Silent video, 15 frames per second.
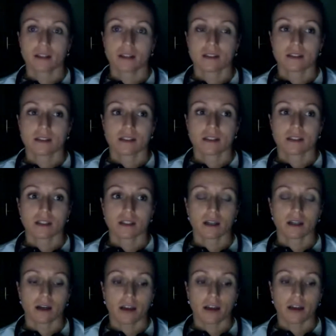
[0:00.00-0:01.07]

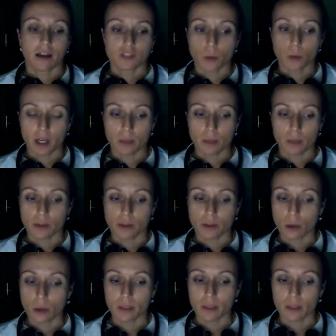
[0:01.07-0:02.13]
And after
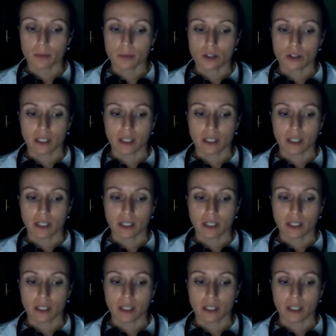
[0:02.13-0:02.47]
working with so